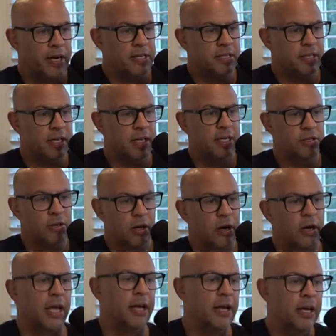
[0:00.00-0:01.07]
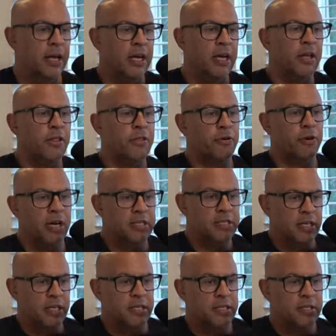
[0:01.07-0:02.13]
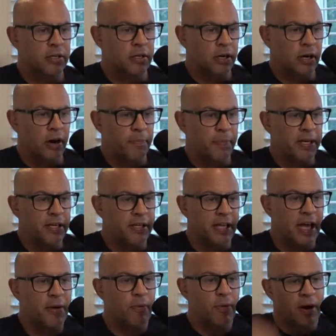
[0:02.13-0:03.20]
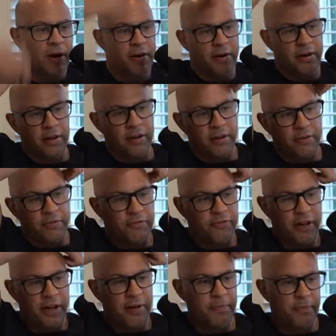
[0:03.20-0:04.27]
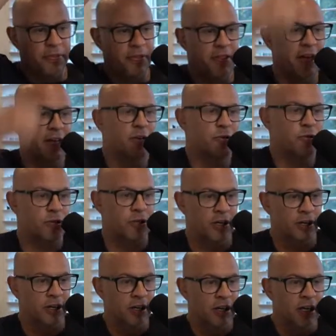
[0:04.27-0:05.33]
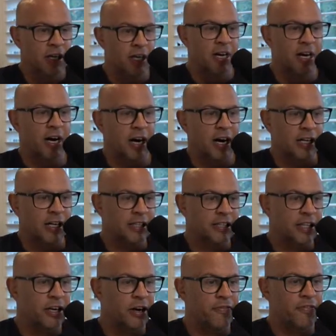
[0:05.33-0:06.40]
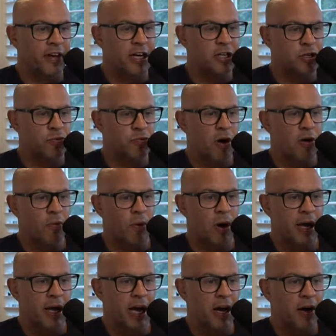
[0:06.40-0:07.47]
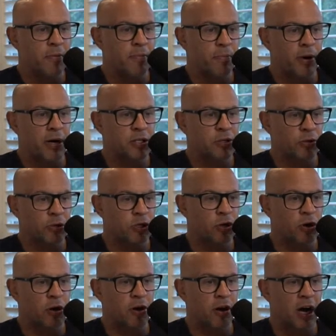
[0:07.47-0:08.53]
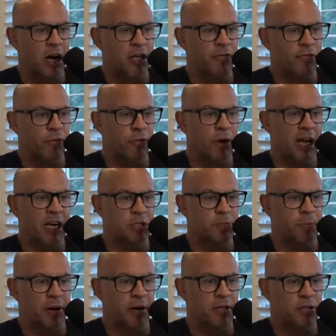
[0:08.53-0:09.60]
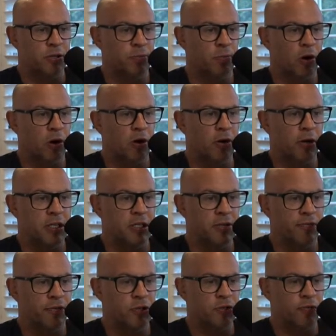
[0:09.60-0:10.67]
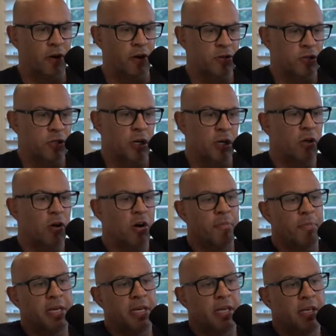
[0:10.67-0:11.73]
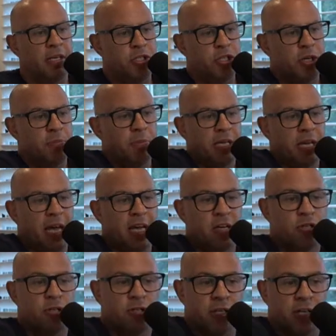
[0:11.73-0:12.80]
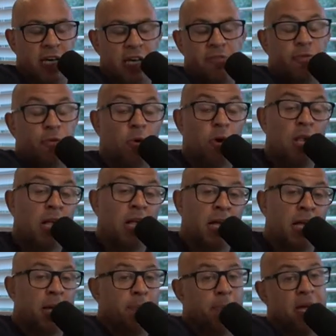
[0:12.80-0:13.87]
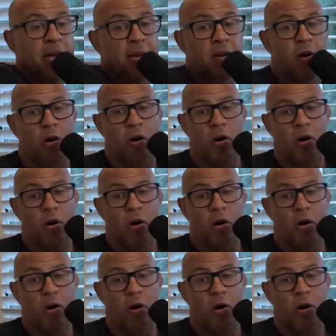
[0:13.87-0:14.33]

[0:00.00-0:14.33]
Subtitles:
says, "Oh, okay." Through her says, "I've been a day one, Fab. Thank you, sir. Click the notification right away. How impressed or excited are you for Alex Pereira tomorrow? He's the first fighter in so long I've been legitimately anxious and keen for. Man,